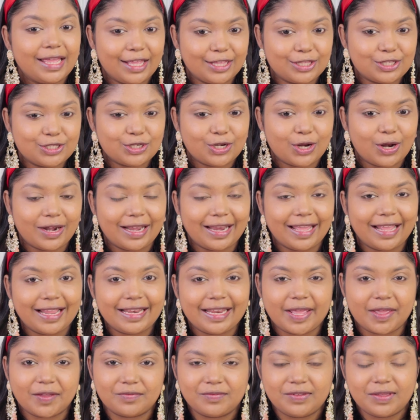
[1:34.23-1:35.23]
It's not like
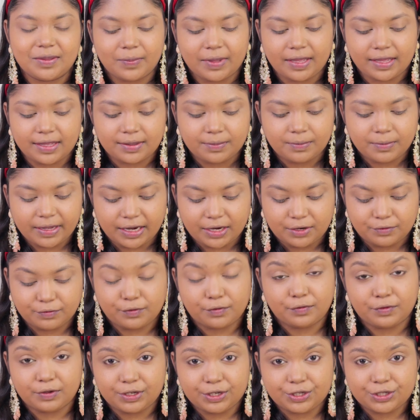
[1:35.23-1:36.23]
a heavy makeup kind
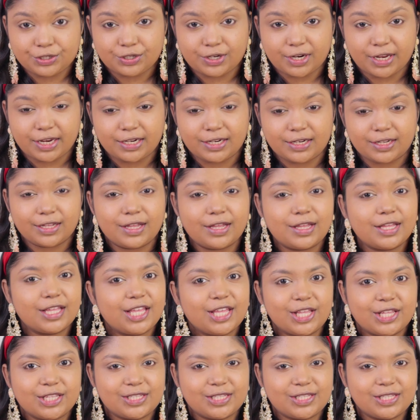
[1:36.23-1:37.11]
of a finish right here.